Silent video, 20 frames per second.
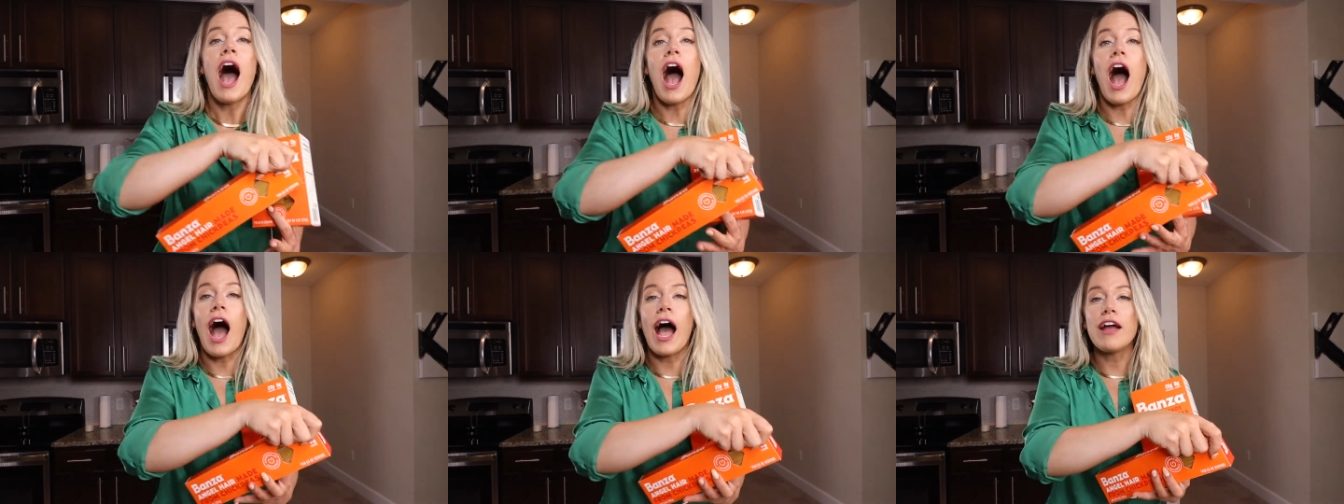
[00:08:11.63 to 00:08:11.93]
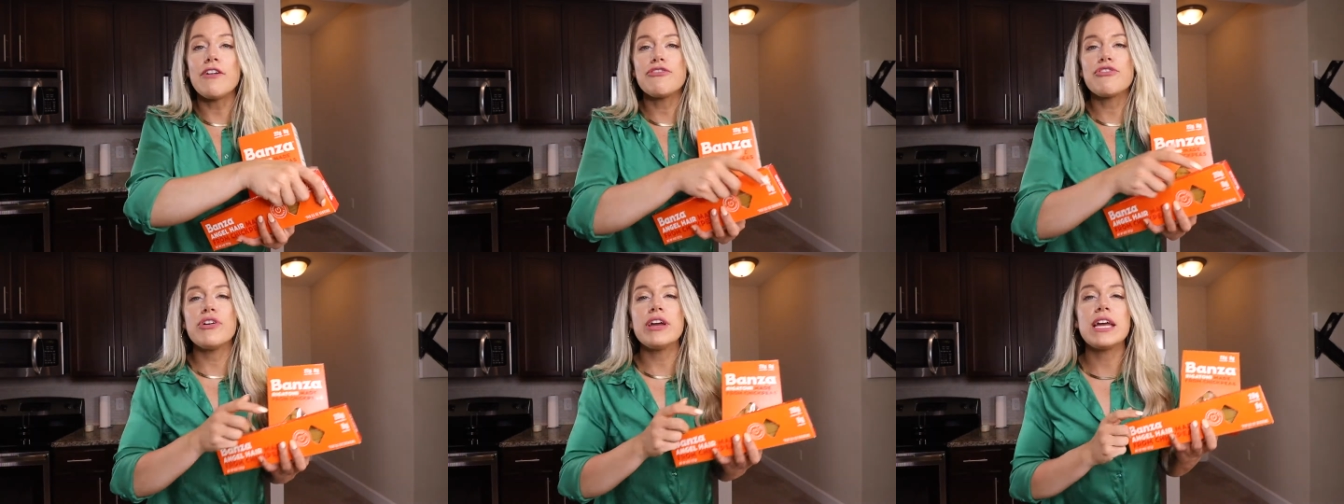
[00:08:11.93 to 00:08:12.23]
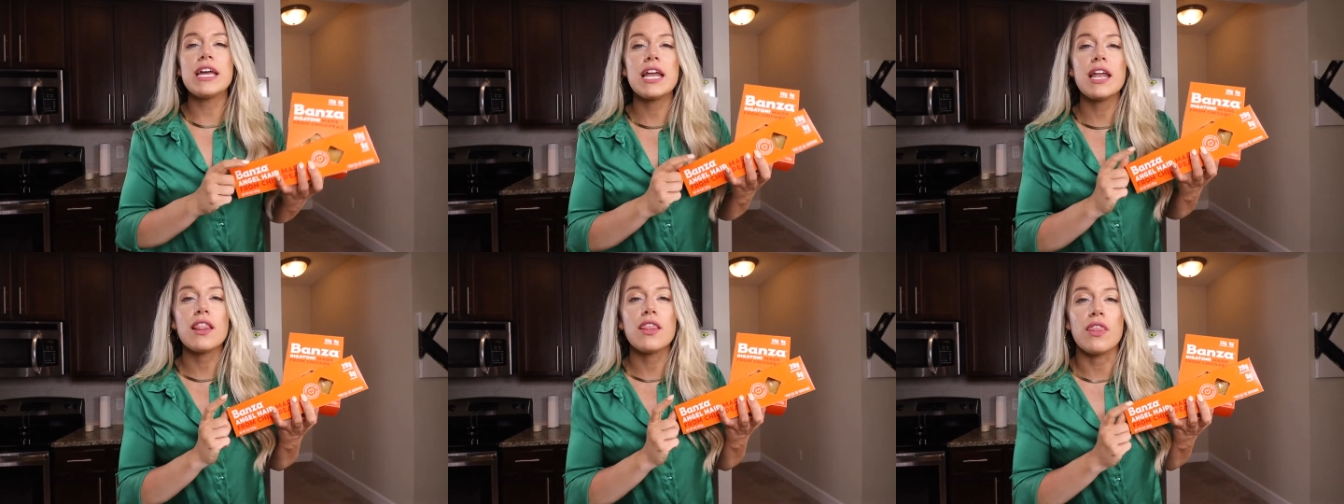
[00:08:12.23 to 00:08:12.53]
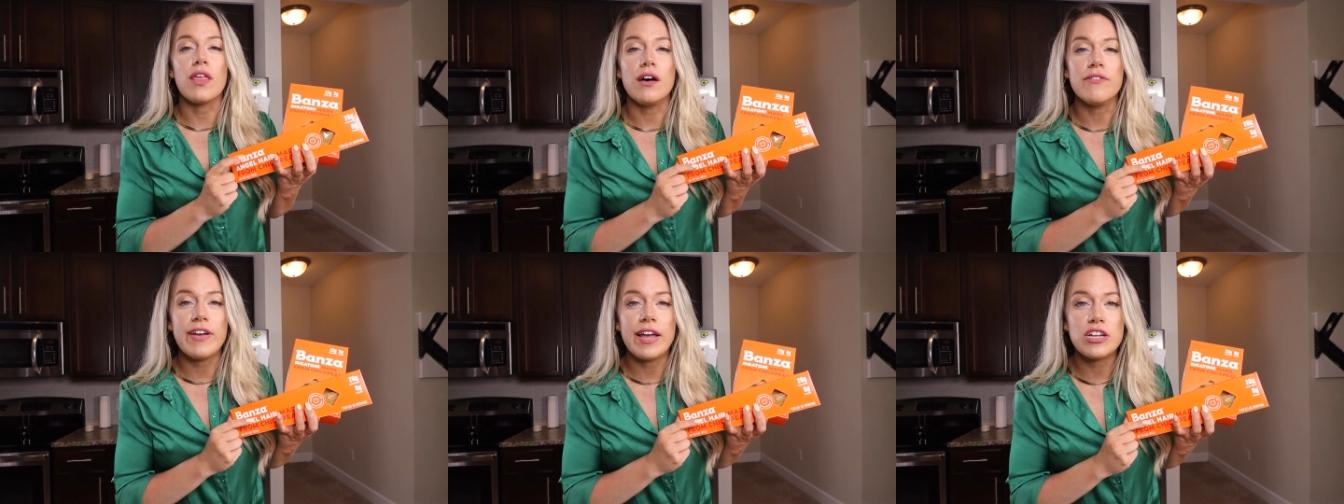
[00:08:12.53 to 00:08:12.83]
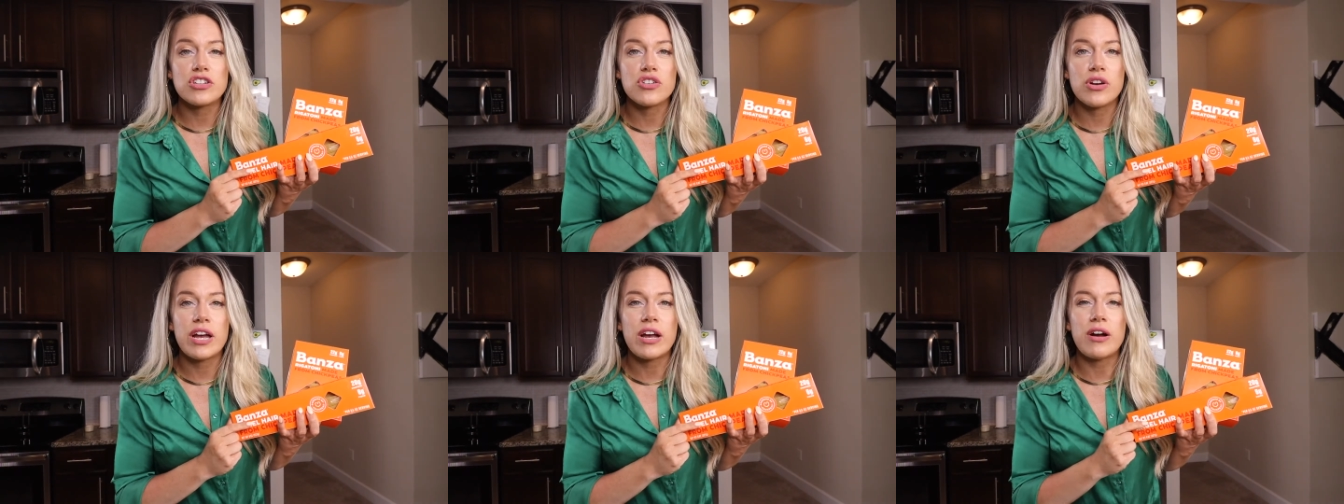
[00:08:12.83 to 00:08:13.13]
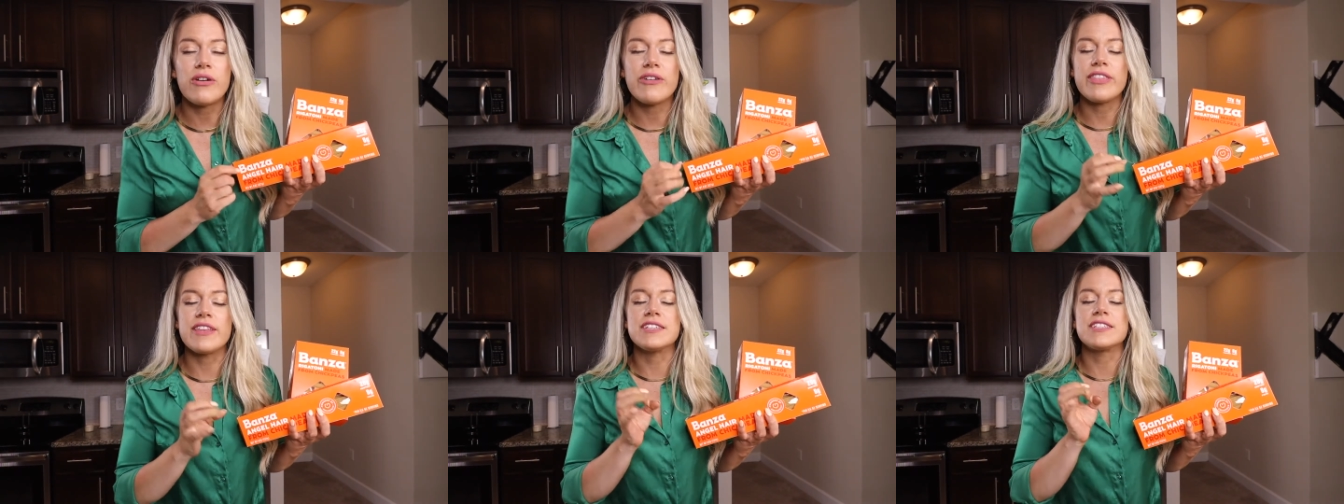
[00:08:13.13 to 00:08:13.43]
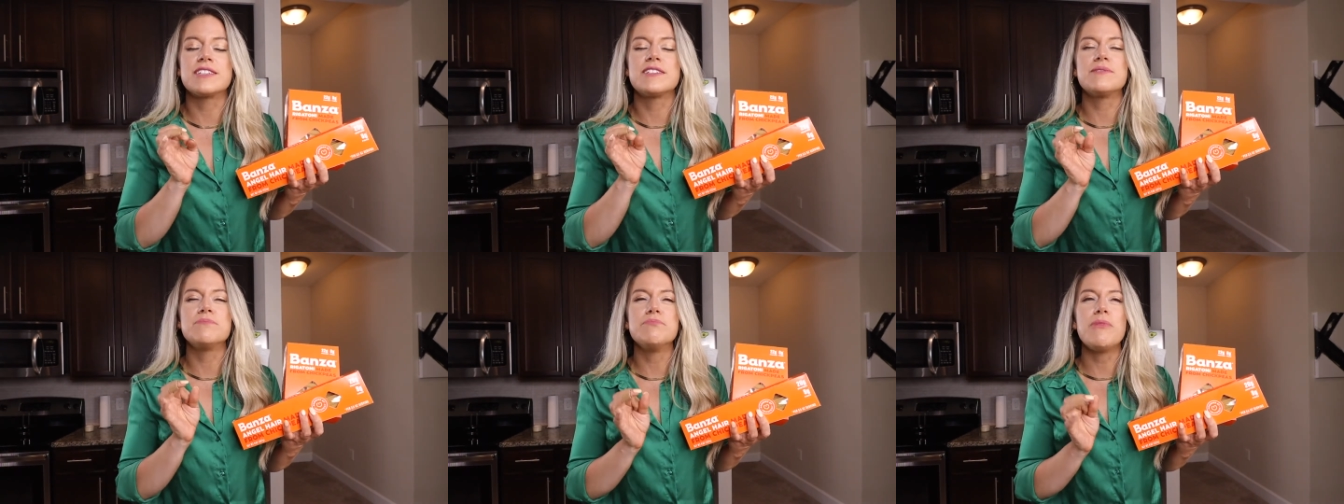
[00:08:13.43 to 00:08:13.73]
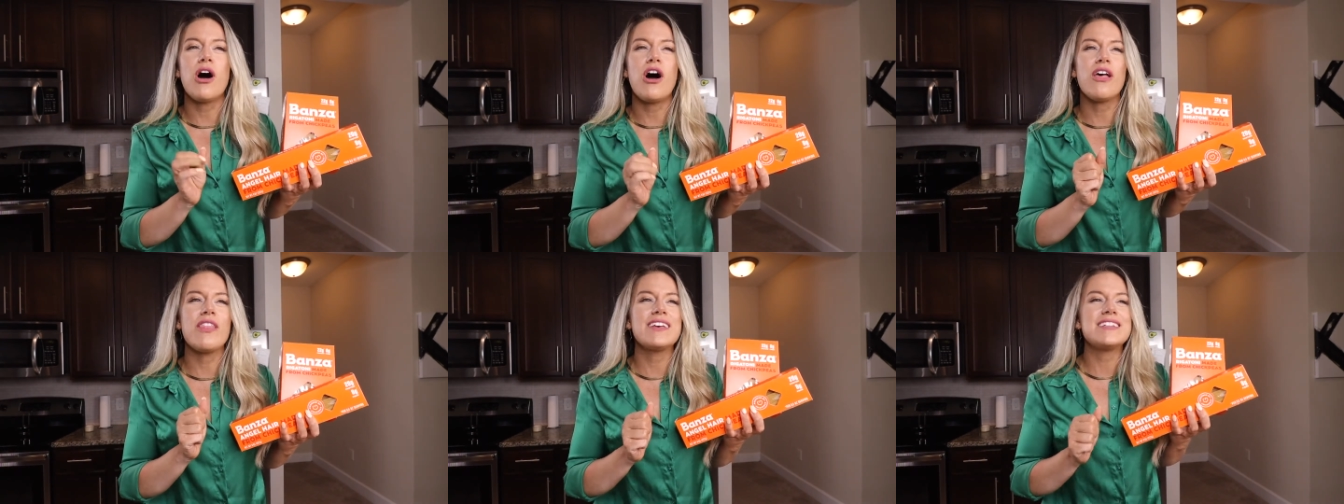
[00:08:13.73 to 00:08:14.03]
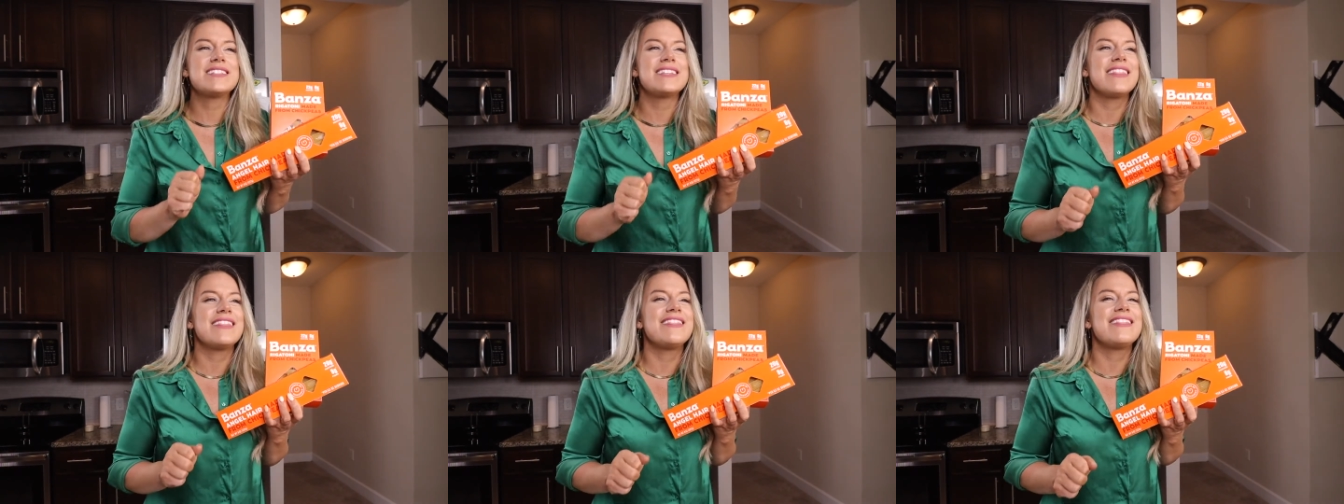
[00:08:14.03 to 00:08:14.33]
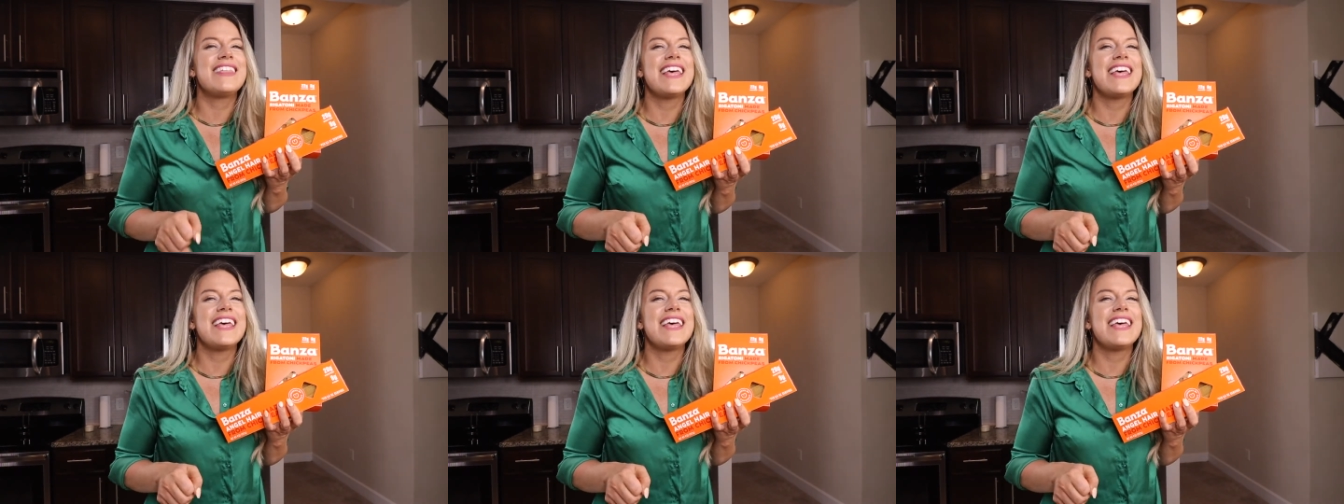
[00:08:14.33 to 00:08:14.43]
I freaking love angel hair. The smallest,